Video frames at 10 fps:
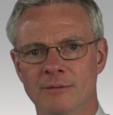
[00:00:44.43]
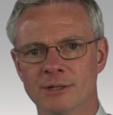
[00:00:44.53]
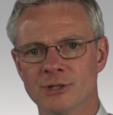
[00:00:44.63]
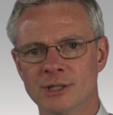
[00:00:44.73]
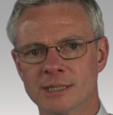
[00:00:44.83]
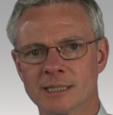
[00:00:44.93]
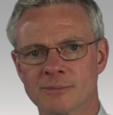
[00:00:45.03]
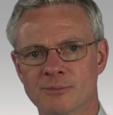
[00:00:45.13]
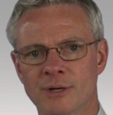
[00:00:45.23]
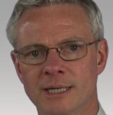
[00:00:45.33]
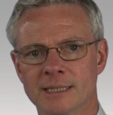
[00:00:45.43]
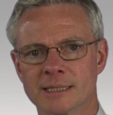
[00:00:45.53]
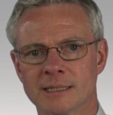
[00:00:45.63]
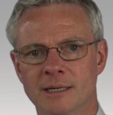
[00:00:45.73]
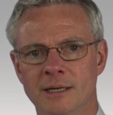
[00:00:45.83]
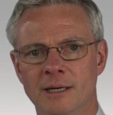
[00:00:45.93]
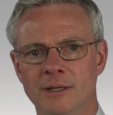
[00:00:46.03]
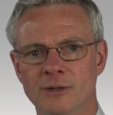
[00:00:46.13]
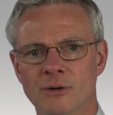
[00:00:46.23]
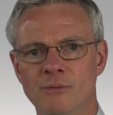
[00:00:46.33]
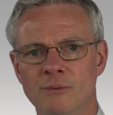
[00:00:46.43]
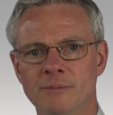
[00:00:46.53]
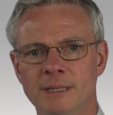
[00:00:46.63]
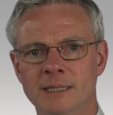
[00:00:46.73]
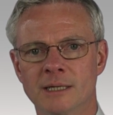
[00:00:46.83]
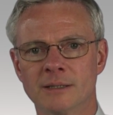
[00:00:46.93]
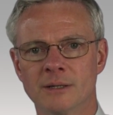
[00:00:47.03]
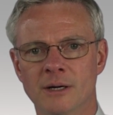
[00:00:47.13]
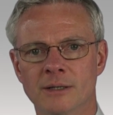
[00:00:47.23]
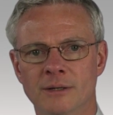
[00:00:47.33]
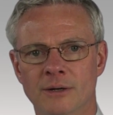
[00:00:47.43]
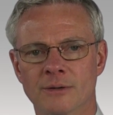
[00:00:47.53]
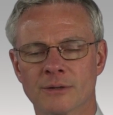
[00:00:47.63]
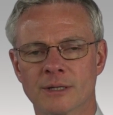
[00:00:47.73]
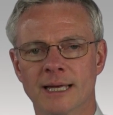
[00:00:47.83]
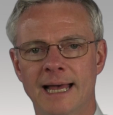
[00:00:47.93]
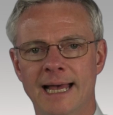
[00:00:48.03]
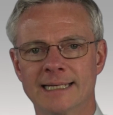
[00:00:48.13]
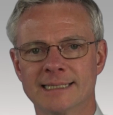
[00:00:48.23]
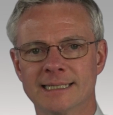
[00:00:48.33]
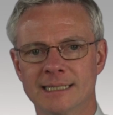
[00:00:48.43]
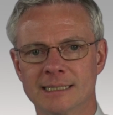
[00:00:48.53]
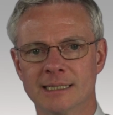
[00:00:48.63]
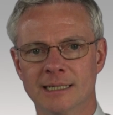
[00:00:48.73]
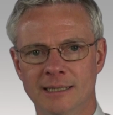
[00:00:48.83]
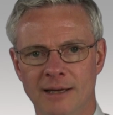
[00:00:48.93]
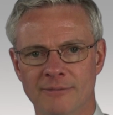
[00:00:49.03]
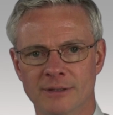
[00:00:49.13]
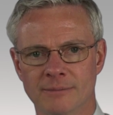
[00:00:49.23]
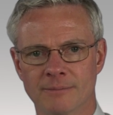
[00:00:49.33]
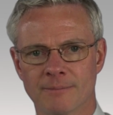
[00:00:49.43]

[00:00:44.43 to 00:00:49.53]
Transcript: where Jesus prays, Your will be done on earth as it is in heaven.